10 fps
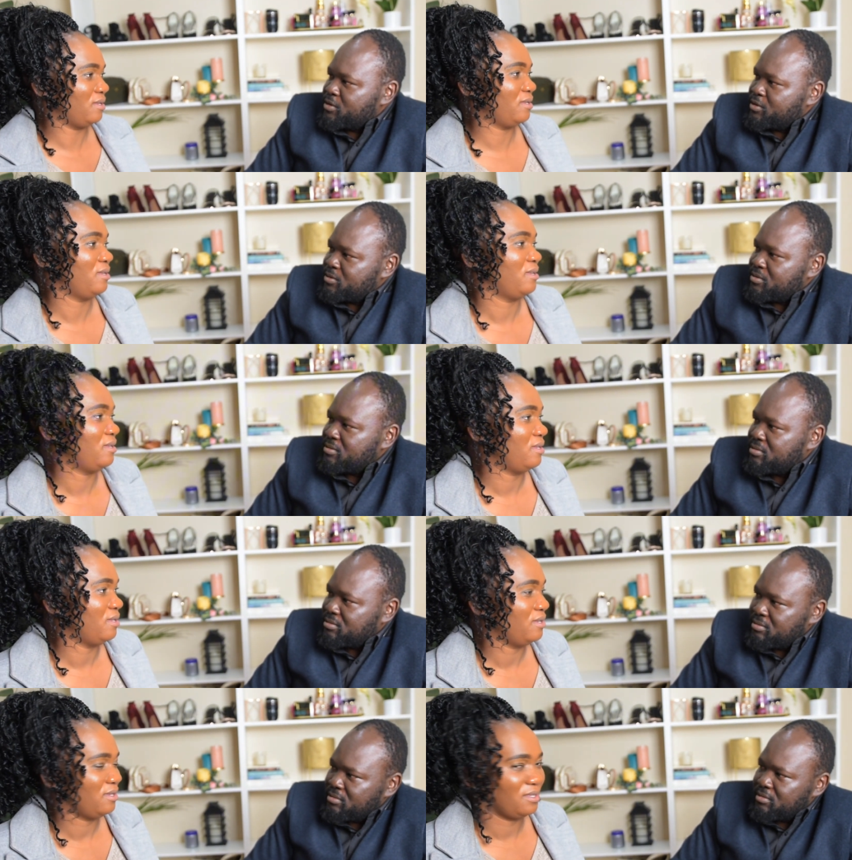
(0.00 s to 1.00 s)
Speaker 1: did you know?
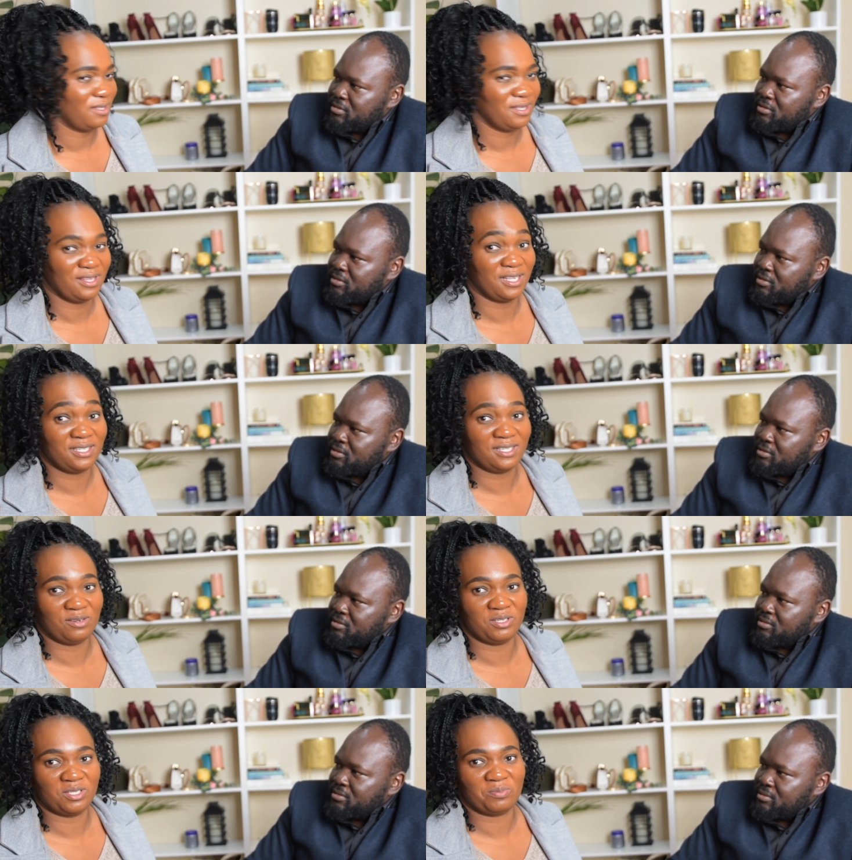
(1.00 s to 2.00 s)
That
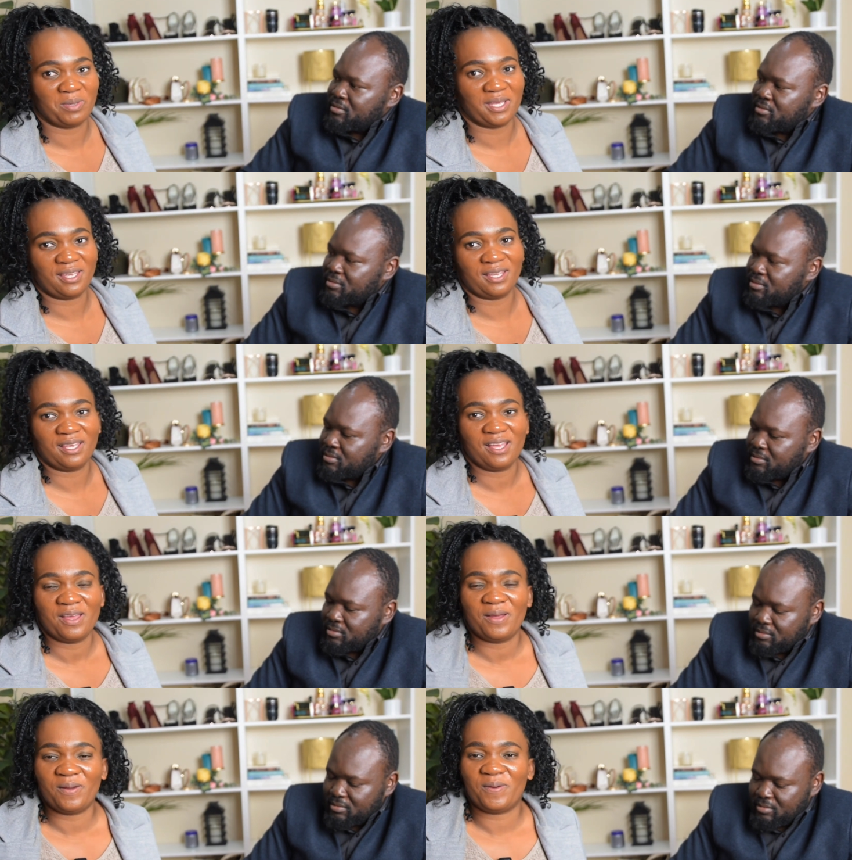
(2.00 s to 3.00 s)
child is big.
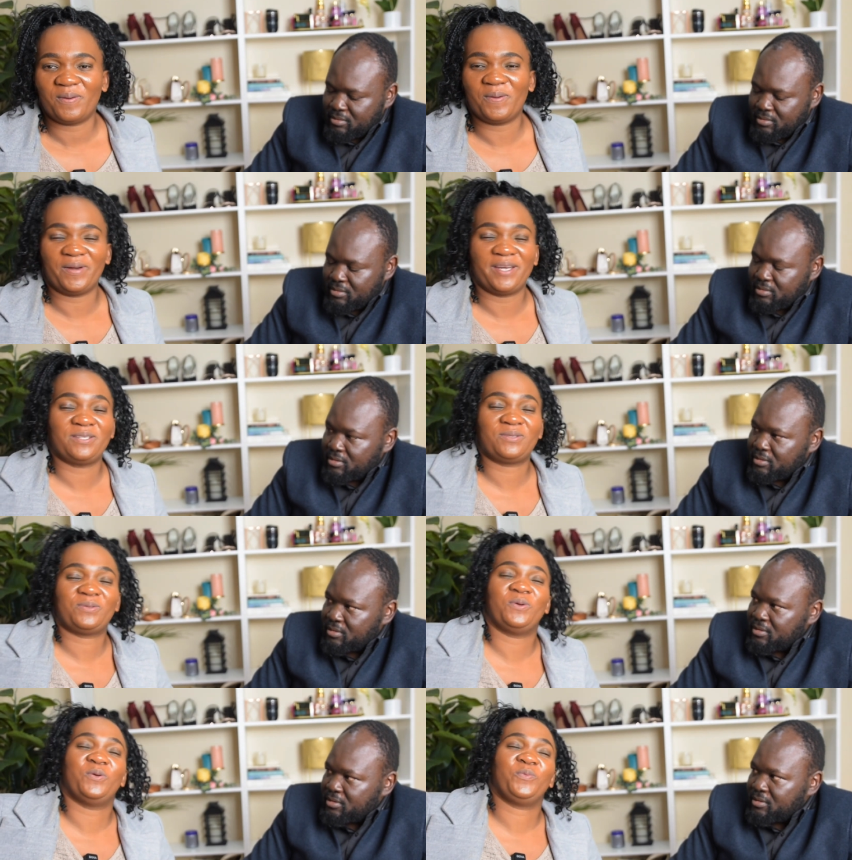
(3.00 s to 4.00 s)
All right.
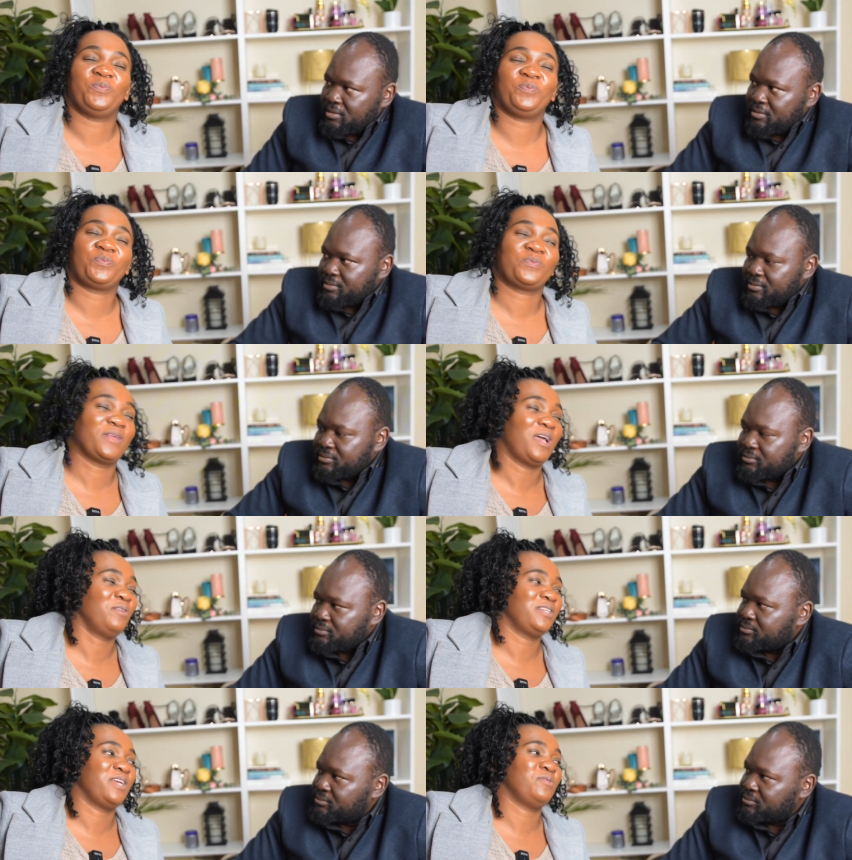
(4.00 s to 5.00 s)
So, um,
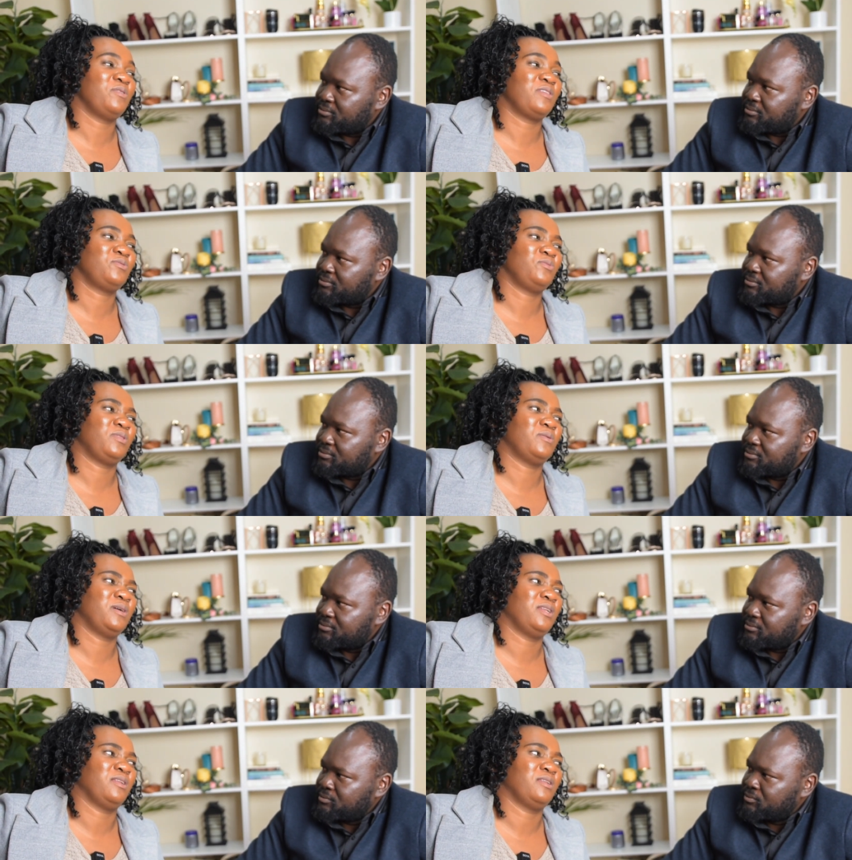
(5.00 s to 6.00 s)
how did I know that you were the
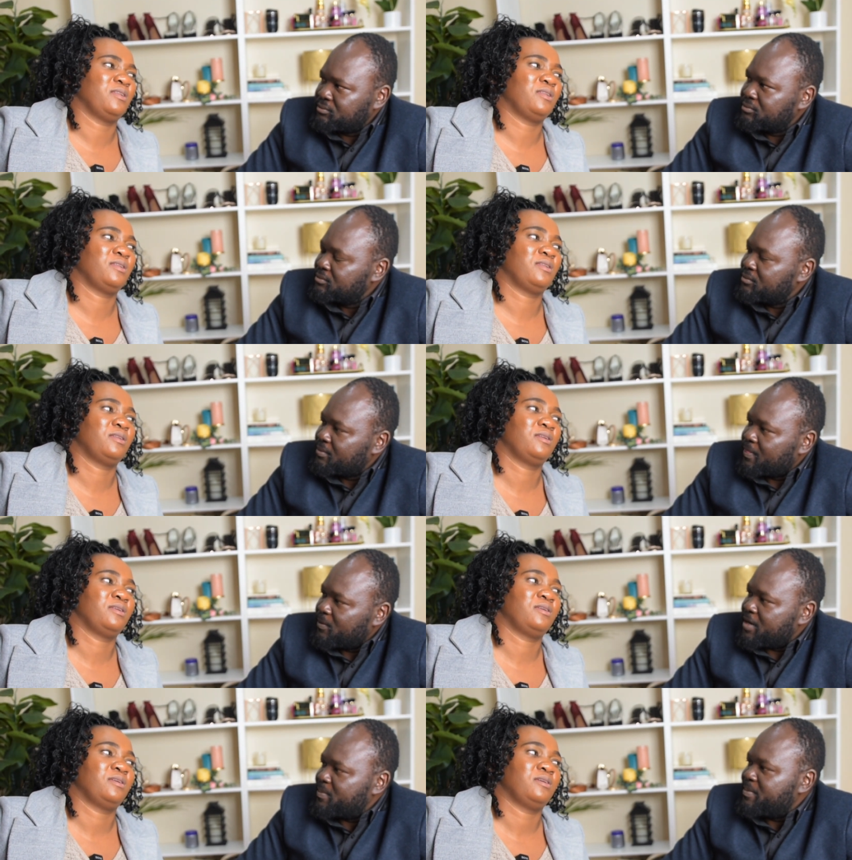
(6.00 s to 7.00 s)
one?
Speaker 2: Mm.
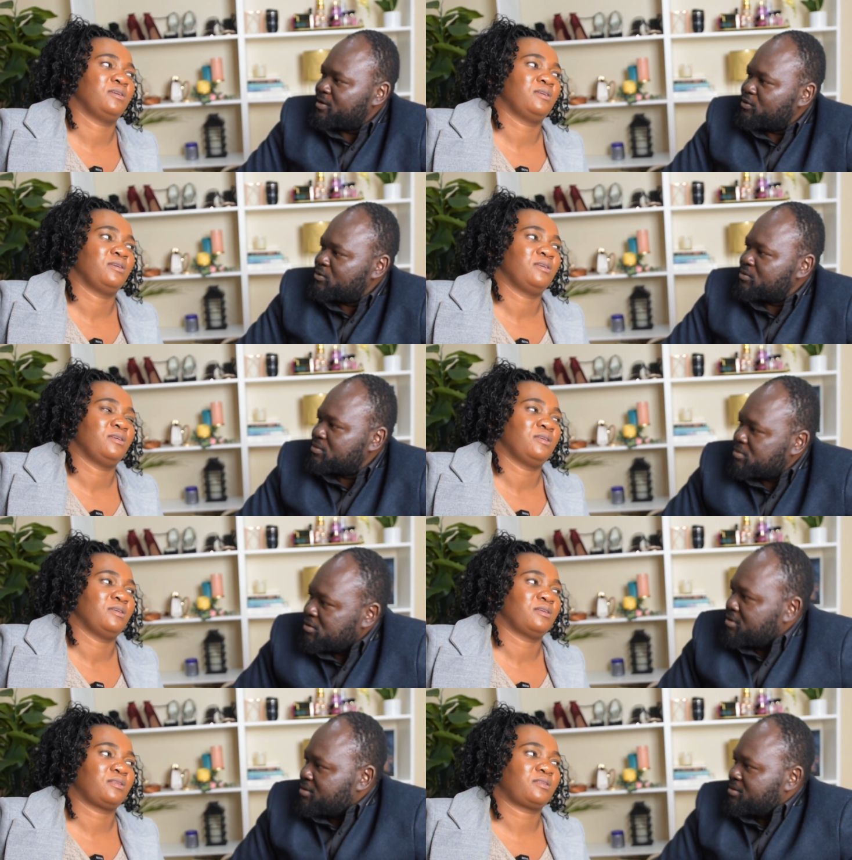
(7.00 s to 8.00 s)
What made you to
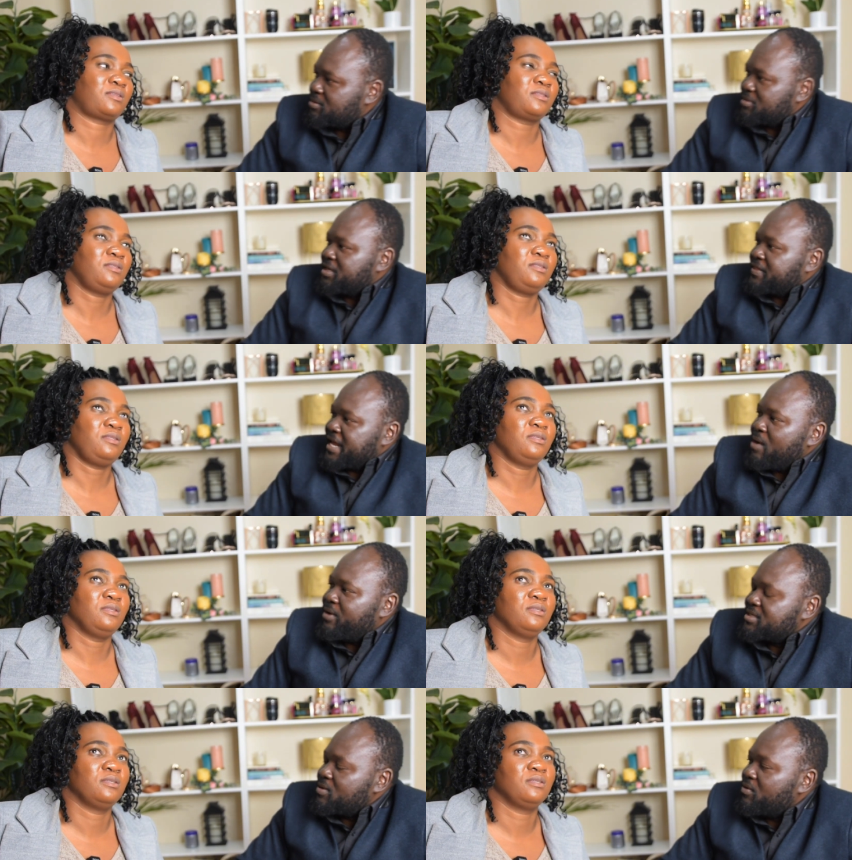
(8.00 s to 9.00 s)
to think that I
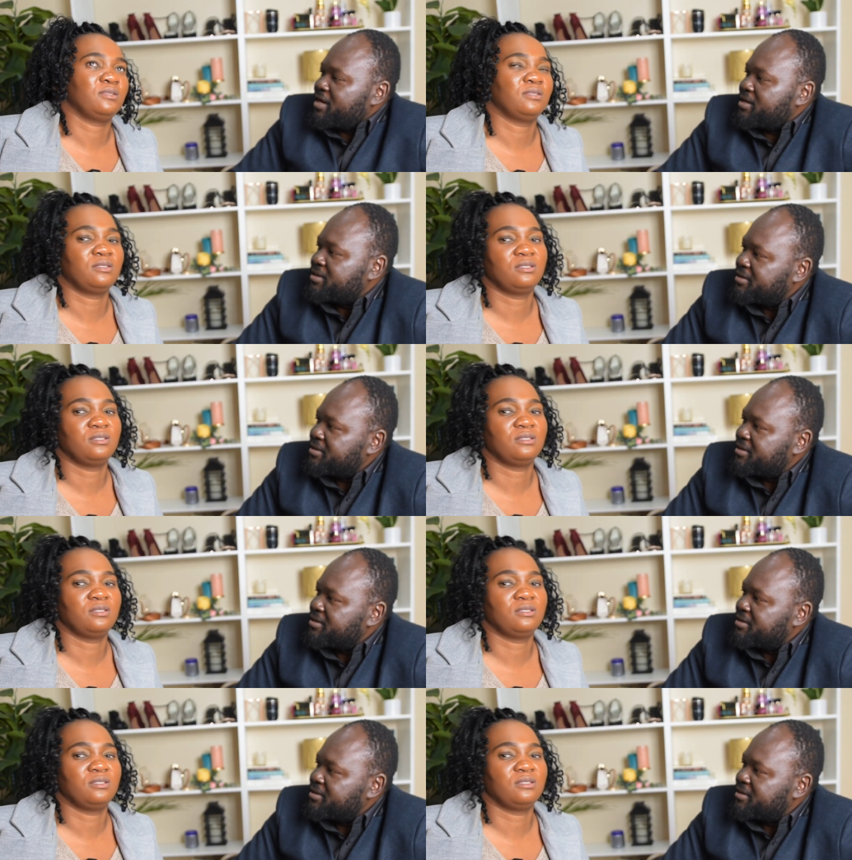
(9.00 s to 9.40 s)
was the one?